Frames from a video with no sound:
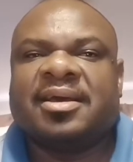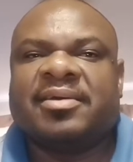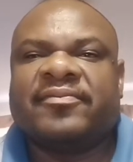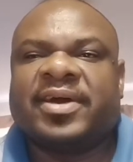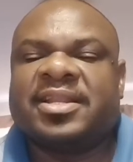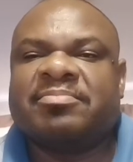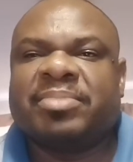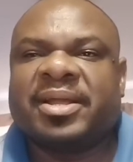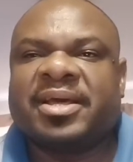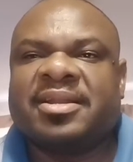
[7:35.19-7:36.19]
filing
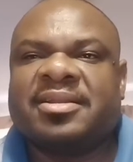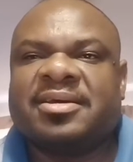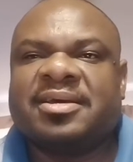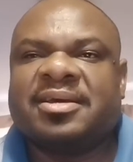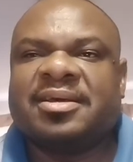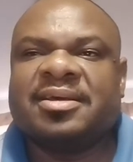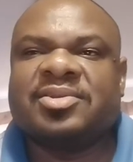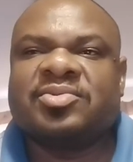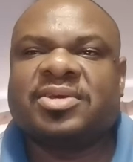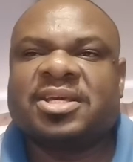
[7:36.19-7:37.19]
plan
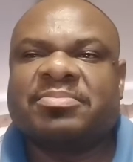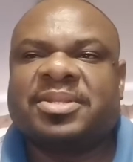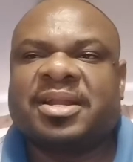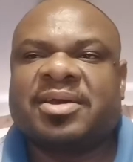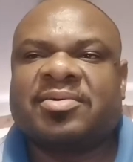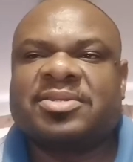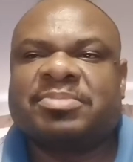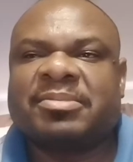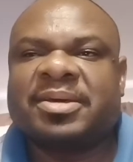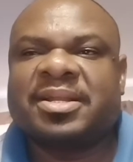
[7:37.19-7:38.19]
to keep the records
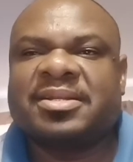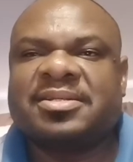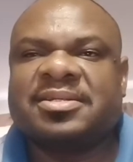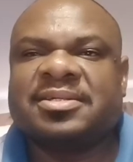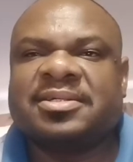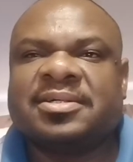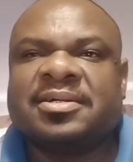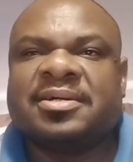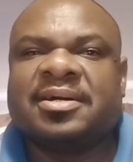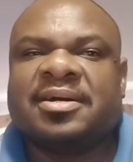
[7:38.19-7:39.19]
permanent.
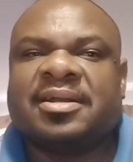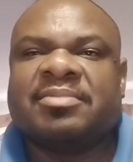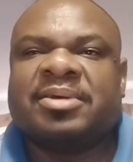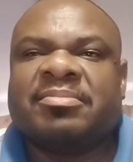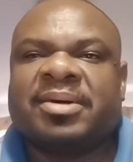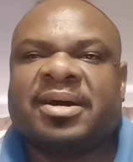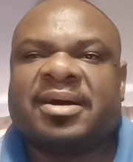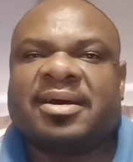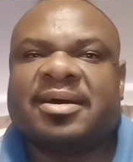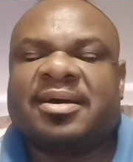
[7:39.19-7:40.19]

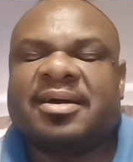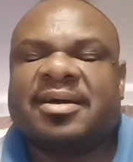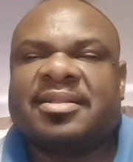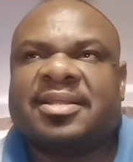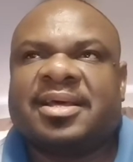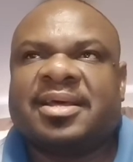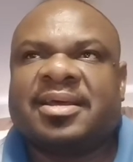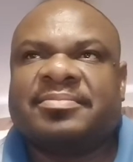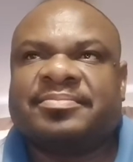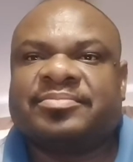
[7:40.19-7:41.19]
Remember
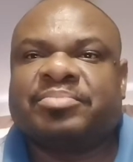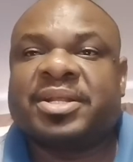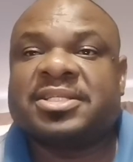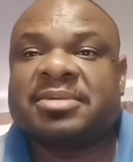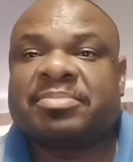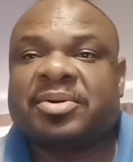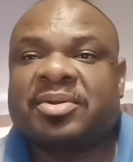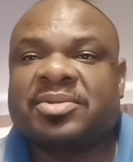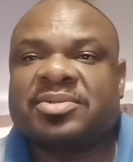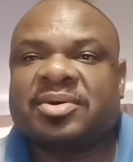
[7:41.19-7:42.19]
the
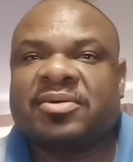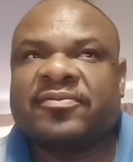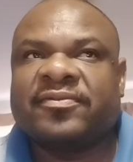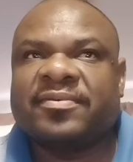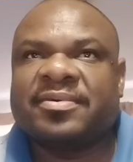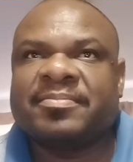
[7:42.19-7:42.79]
principle of